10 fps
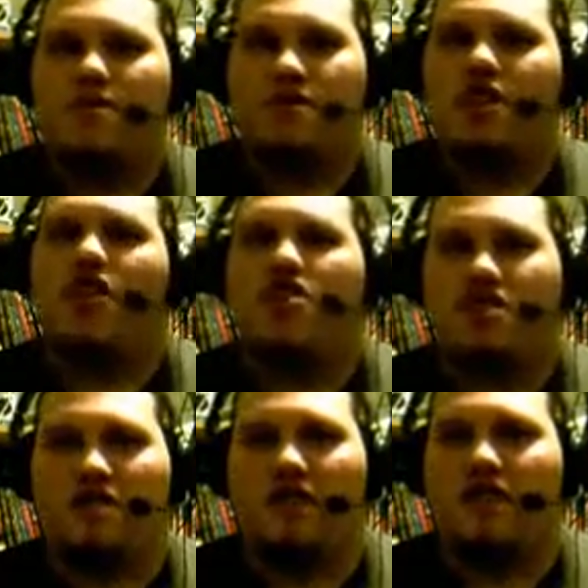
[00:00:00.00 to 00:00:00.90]
you're hurting
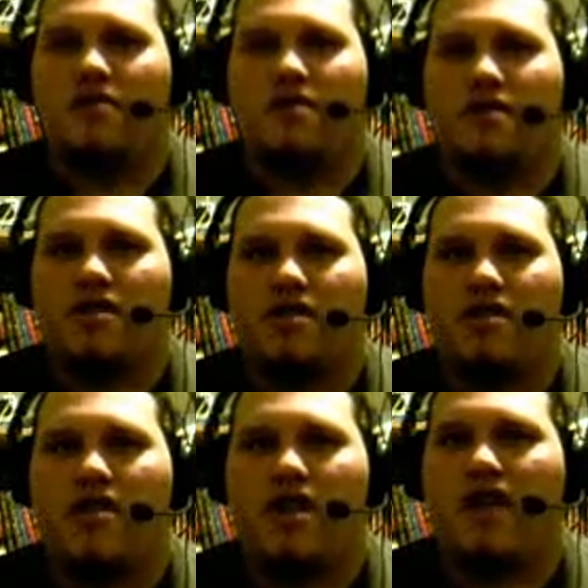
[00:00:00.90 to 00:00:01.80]
the developers,
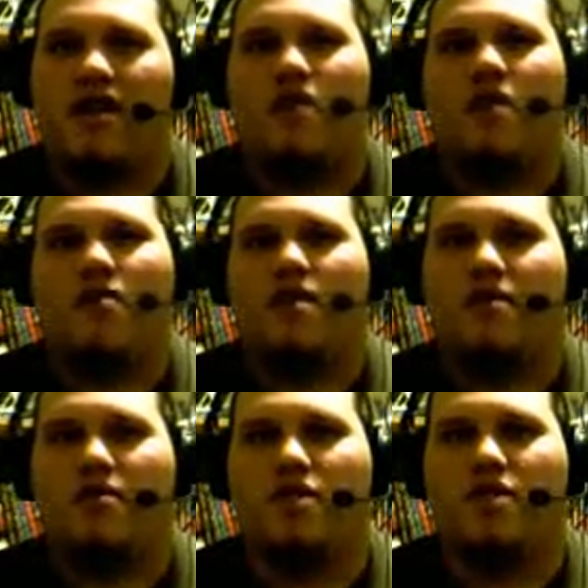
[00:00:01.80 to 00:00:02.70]
and they don't want to be
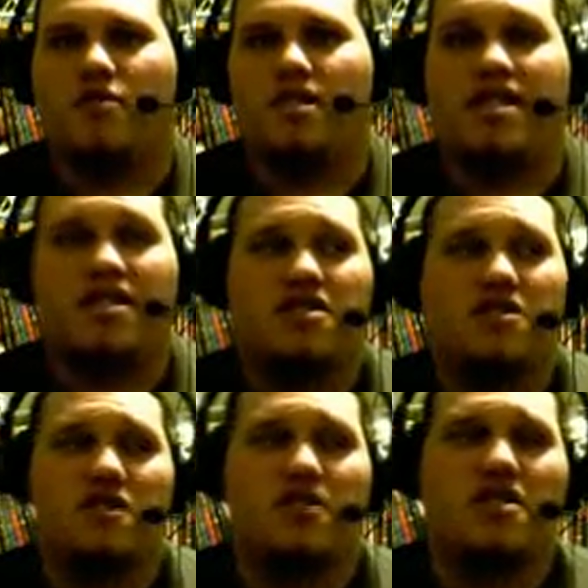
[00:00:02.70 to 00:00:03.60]
able to put it on the PC. This
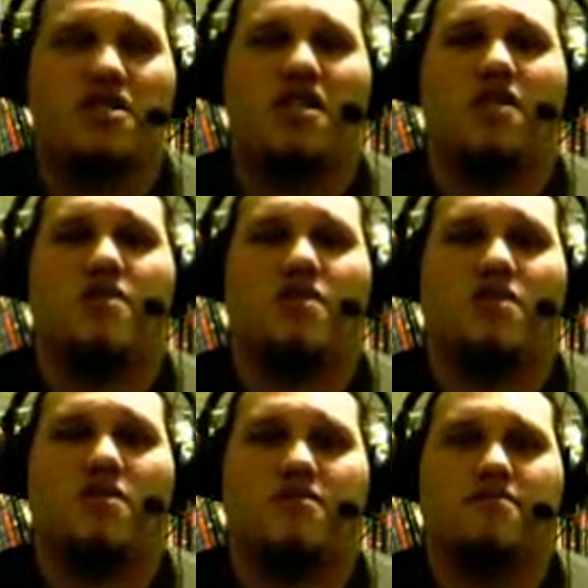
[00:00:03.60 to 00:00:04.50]
is why PC gaming has
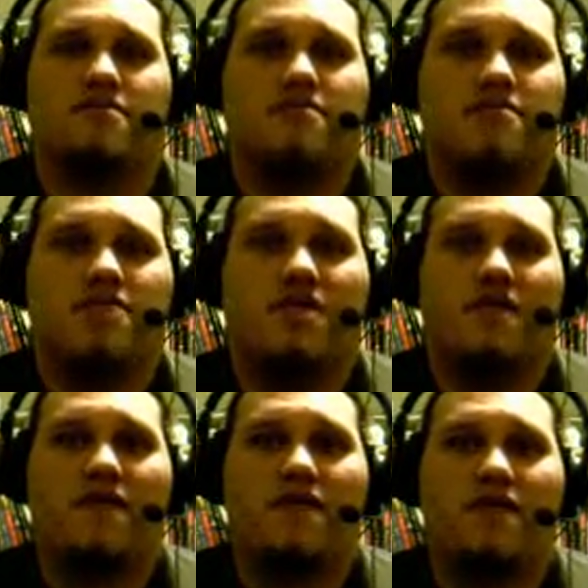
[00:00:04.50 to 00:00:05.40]
been
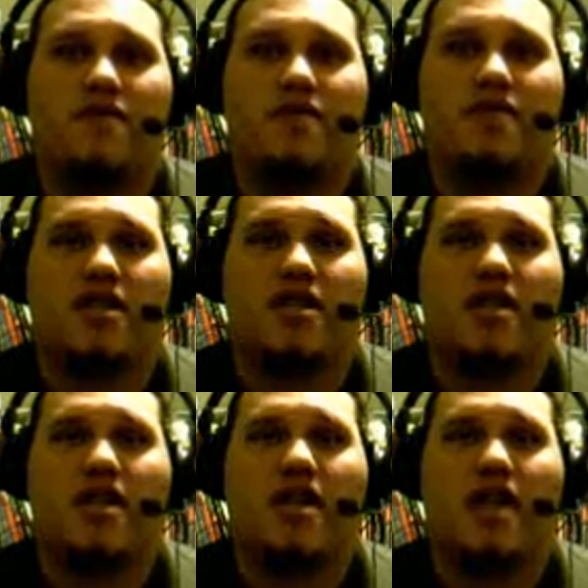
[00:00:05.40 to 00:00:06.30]
suffering, is
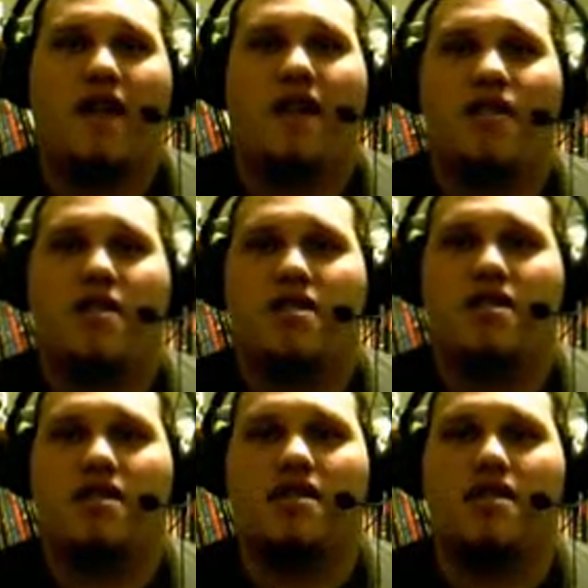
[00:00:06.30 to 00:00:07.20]
because everyone
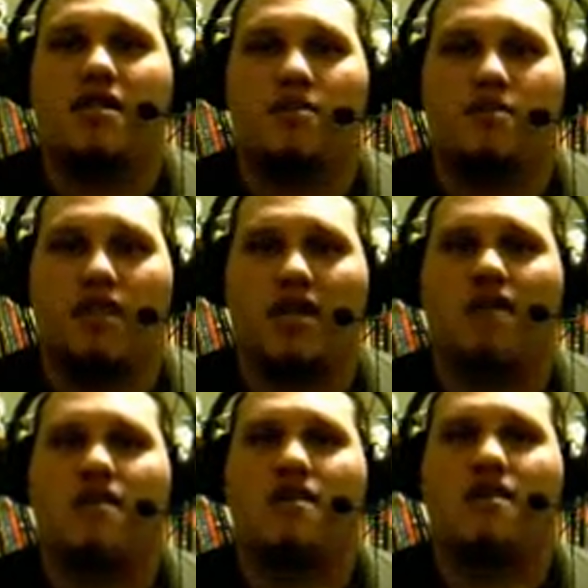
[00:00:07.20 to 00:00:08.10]
sits there and
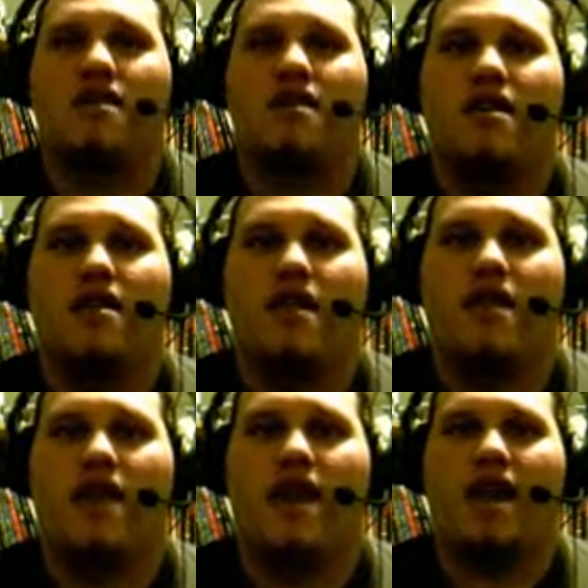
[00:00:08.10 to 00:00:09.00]
complains
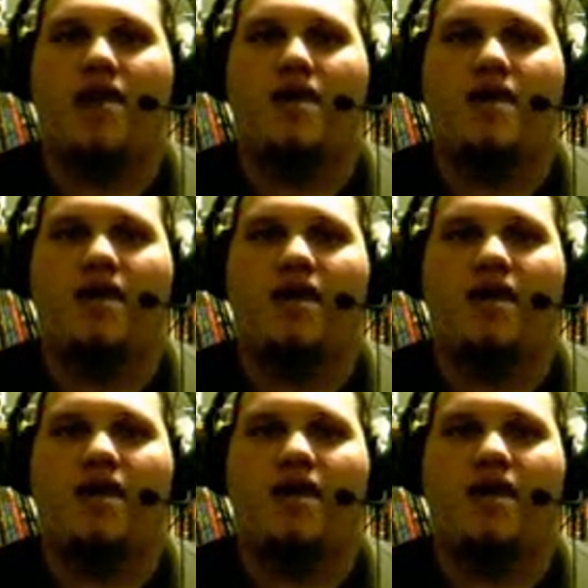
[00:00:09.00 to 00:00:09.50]
that